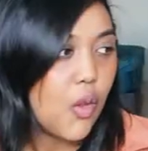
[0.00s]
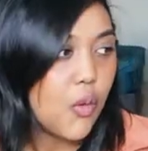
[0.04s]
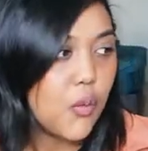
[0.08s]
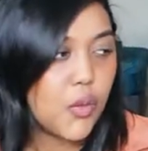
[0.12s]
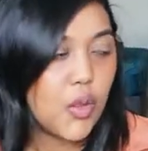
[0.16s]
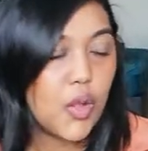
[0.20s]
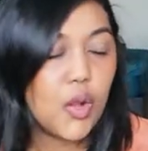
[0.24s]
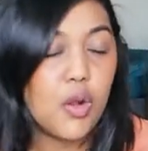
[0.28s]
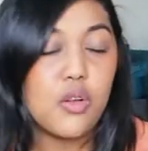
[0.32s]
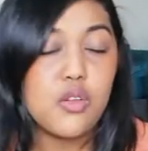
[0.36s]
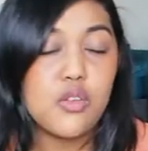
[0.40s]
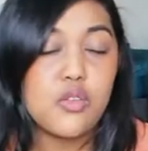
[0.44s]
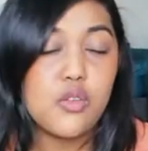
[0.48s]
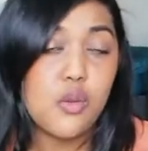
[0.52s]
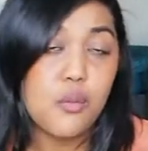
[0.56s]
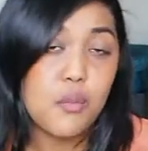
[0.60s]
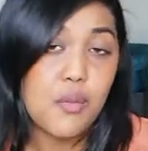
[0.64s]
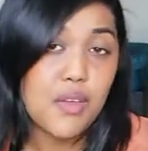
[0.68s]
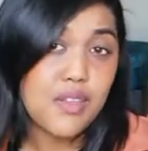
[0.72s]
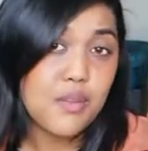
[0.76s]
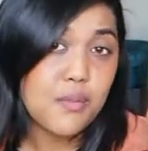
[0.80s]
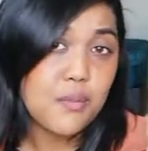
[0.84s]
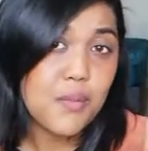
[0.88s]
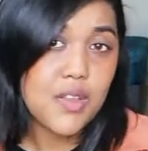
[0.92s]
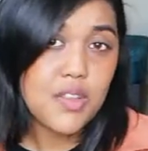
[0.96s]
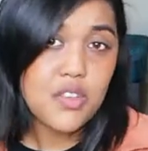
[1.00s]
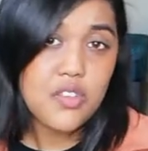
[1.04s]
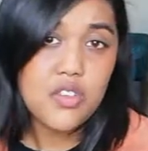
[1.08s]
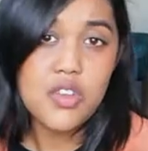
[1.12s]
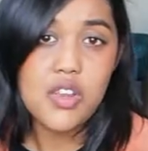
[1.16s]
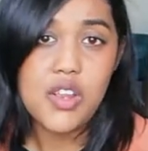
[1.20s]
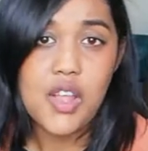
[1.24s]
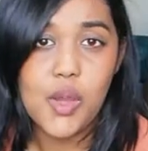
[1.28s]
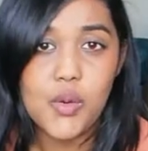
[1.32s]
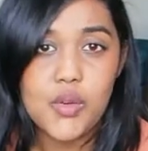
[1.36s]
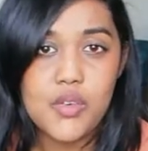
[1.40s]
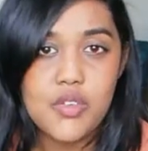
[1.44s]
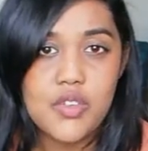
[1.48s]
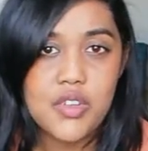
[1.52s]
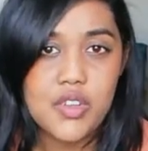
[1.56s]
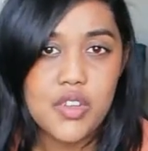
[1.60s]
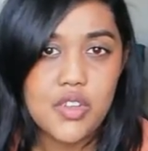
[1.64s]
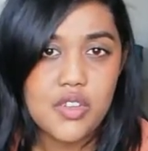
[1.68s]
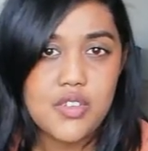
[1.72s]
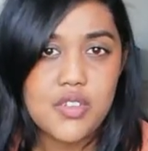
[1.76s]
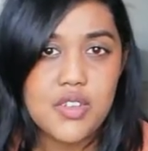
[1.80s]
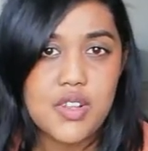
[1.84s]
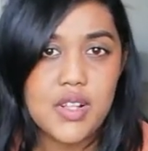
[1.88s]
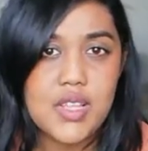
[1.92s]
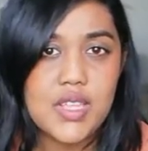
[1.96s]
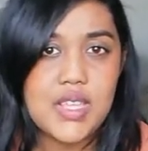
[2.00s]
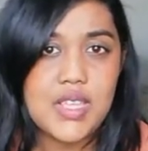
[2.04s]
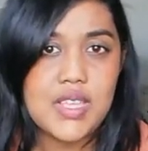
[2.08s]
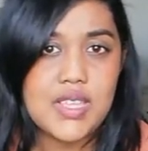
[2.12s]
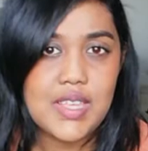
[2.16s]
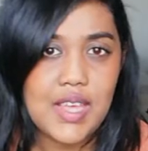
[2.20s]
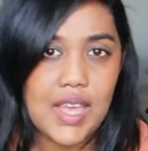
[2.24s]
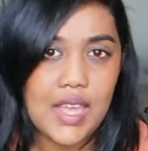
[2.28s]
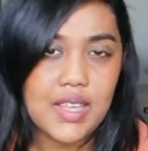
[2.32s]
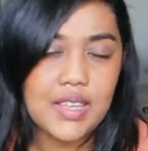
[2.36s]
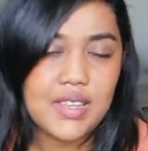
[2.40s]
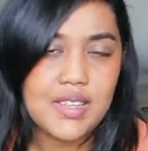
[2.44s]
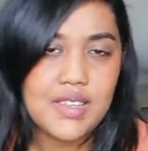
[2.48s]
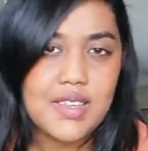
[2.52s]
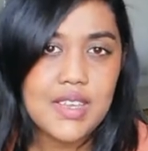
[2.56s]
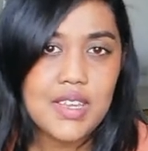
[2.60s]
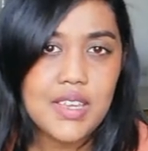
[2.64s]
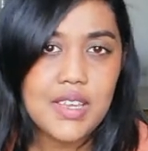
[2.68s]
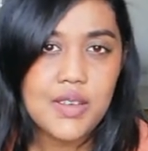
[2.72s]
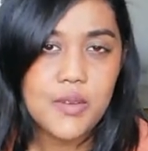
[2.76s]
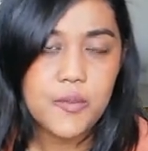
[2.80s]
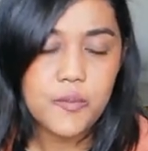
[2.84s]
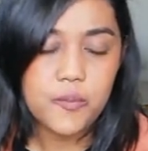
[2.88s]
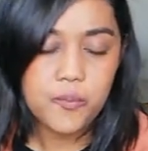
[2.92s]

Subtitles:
We also must mention our traditional society.